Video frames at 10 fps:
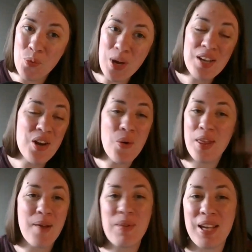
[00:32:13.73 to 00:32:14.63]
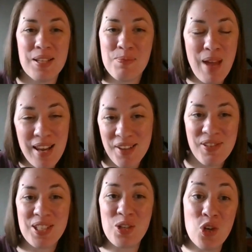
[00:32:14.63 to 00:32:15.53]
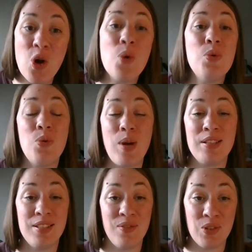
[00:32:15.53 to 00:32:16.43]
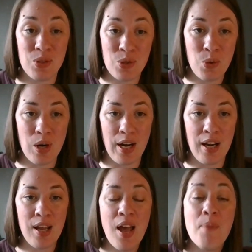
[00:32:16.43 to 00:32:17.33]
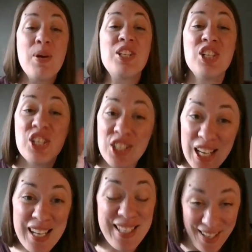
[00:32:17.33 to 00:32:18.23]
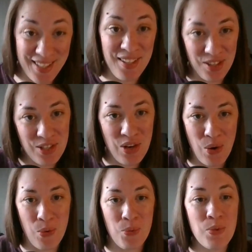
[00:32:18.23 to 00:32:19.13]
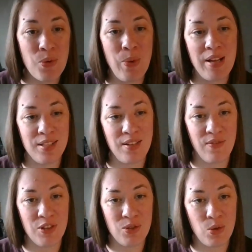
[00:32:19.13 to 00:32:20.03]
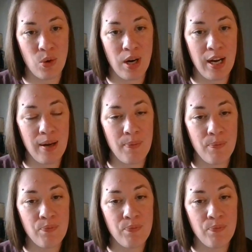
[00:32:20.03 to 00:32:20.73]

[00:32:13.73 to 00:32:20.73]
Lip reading: We know that because many of us know the rest of the story, but she doesn't know the rest of the story.